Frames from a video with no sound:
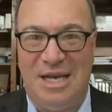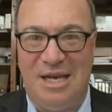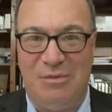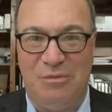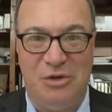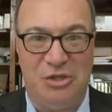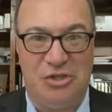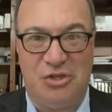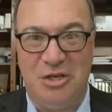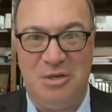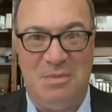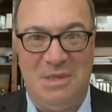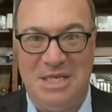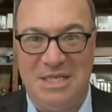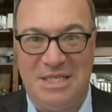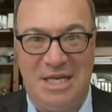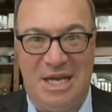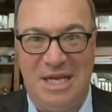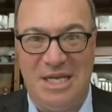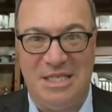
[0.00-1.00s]
which could be as
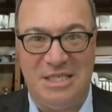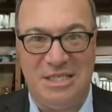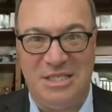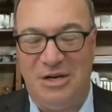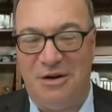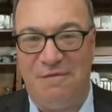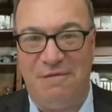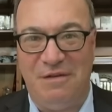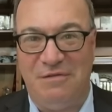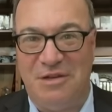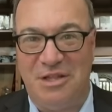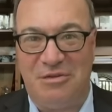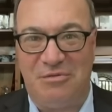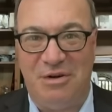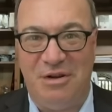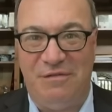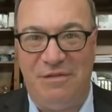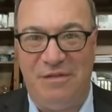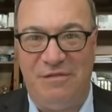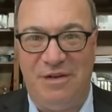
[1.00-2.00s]
high as,
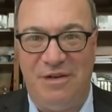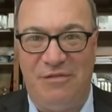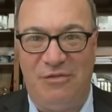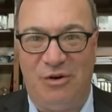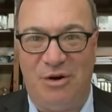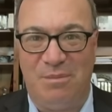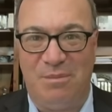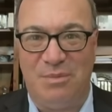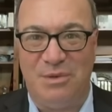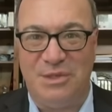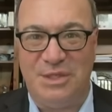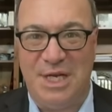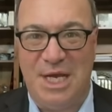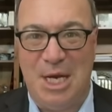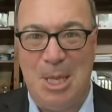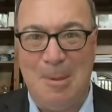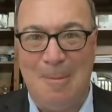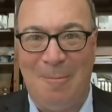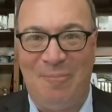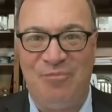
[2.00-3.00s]
53,
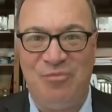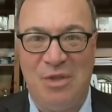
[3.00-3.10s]
54%,